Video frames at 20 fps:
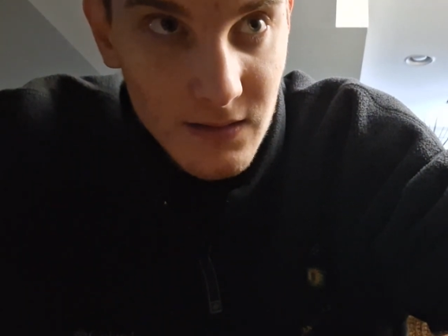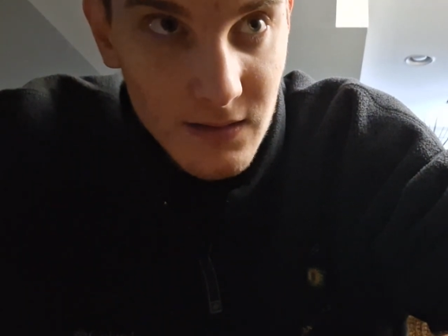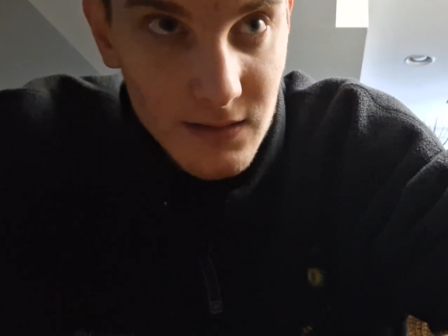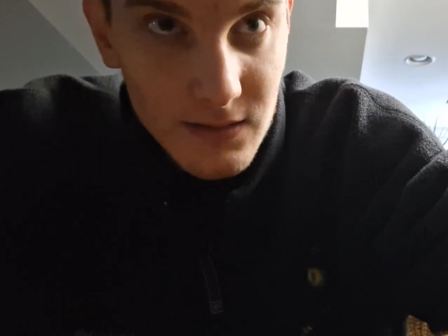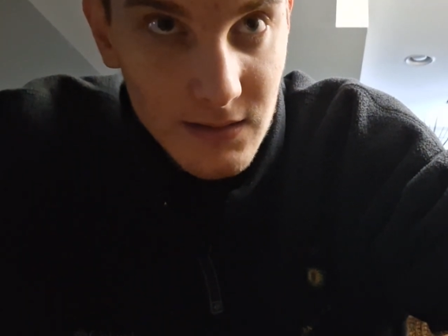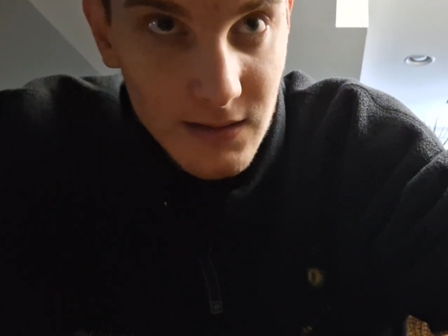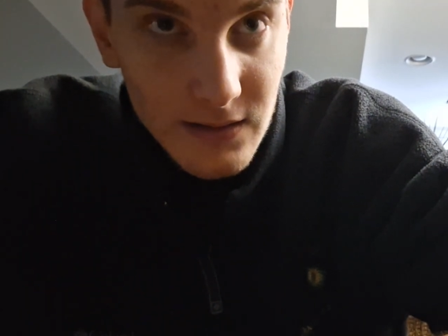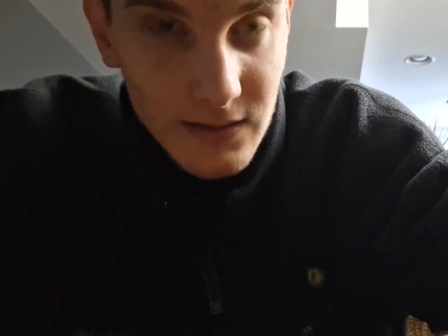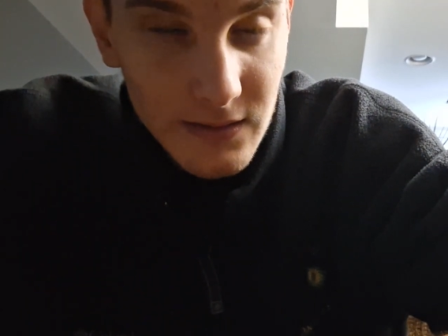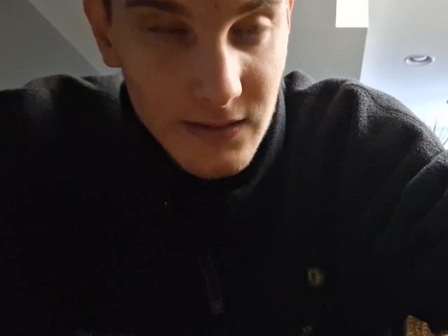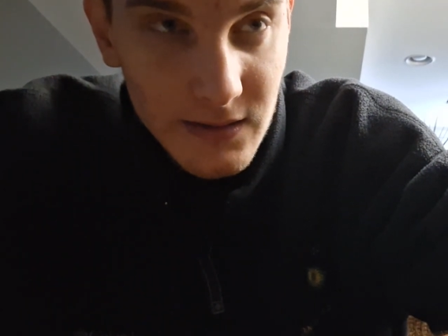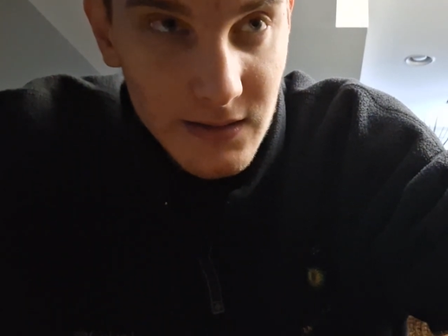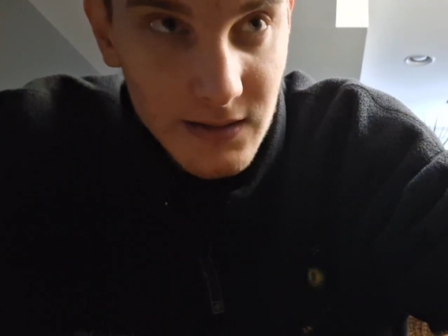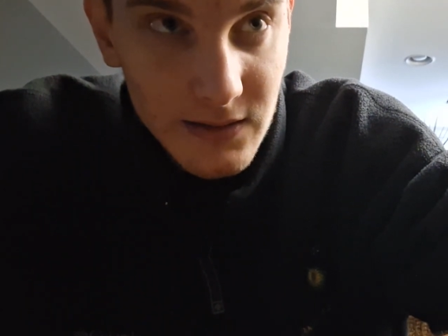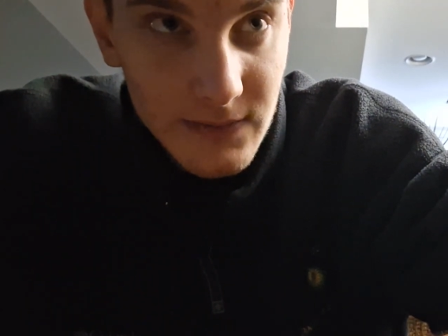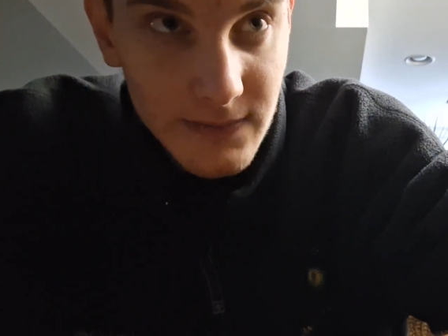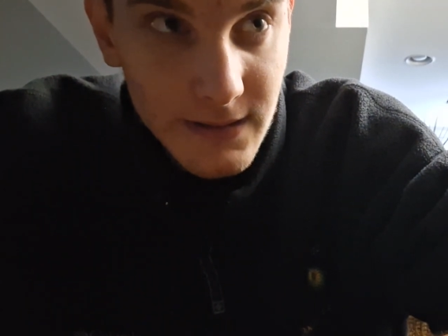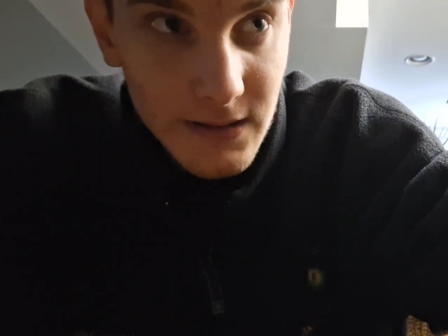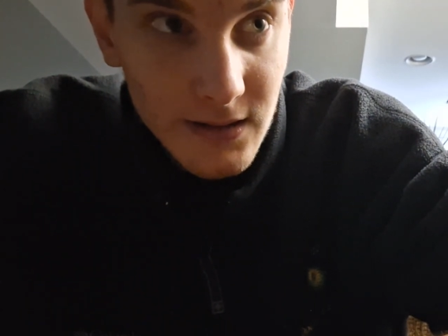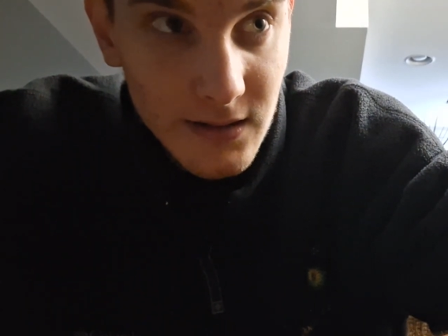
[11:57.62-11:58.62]
Now that I think
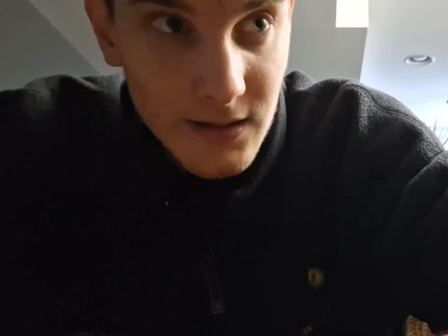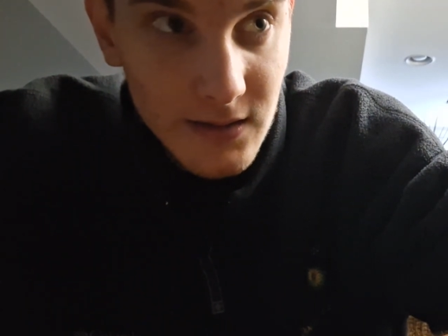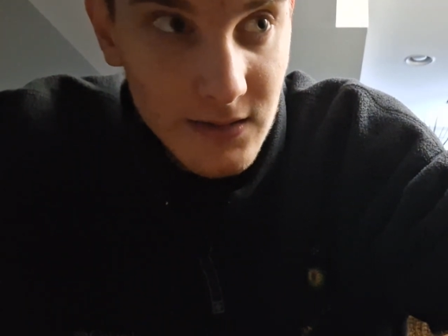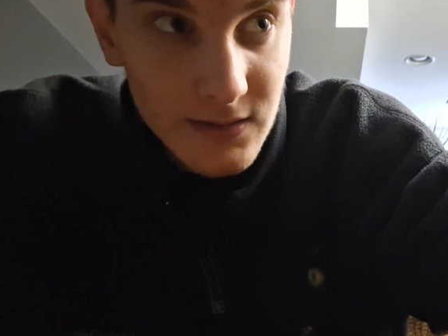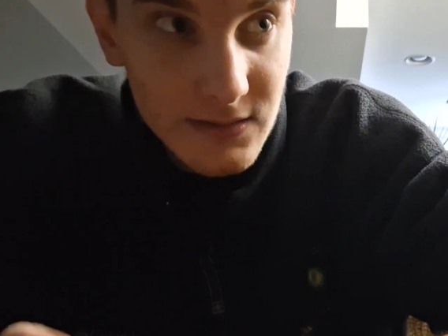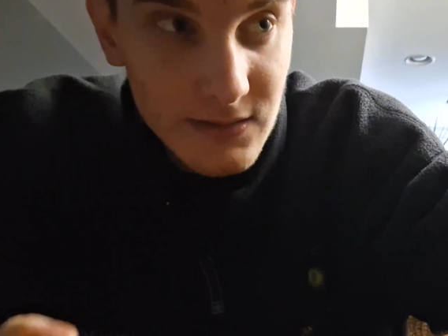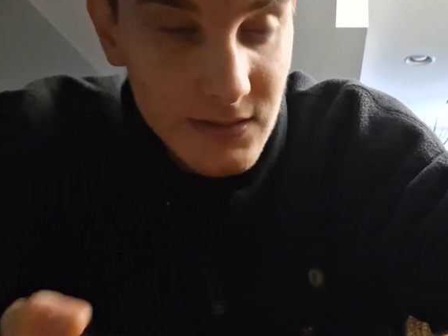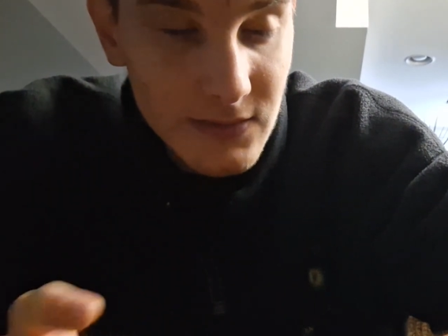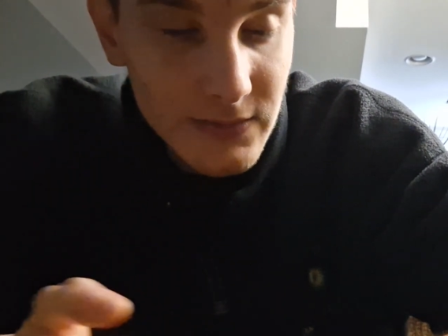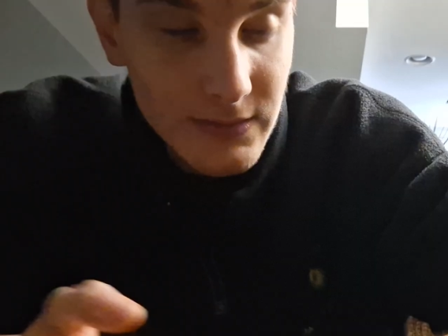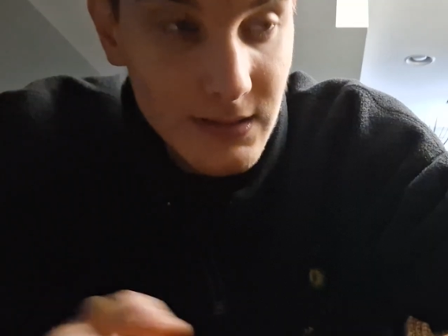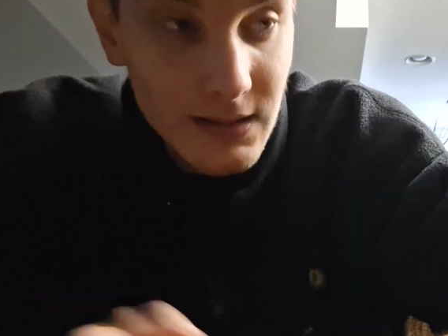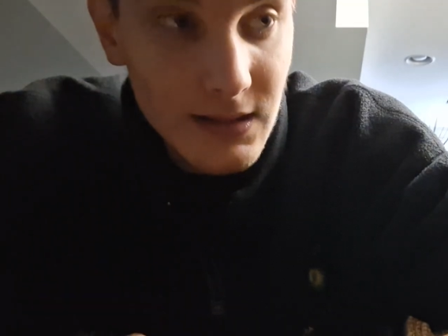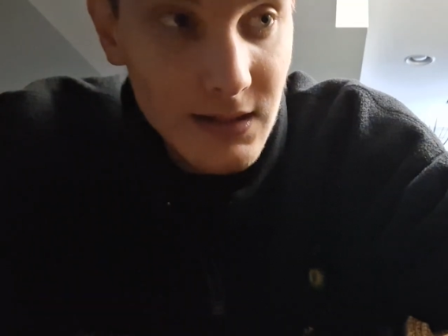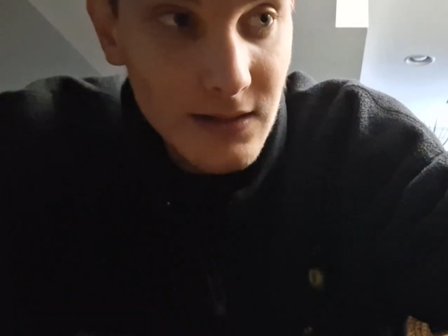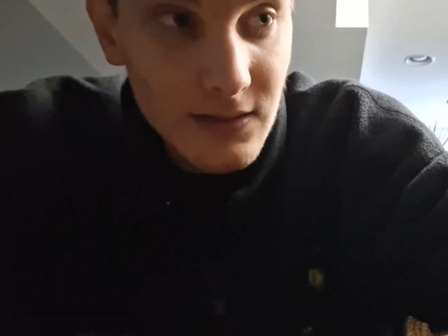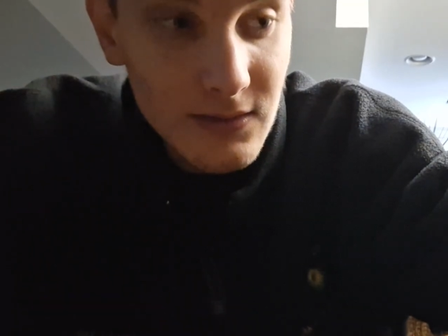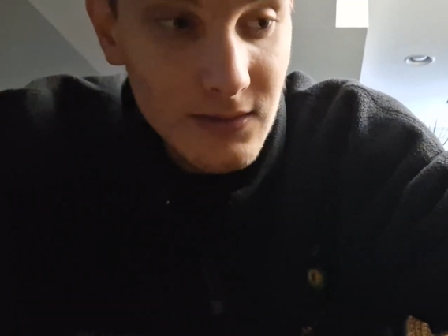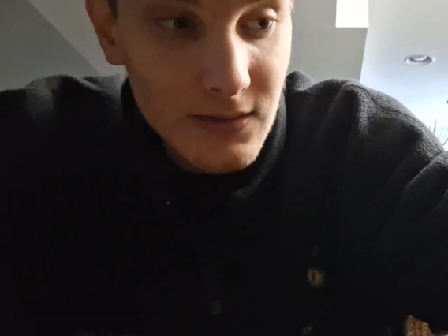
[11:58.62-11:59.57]
about it, is there even any other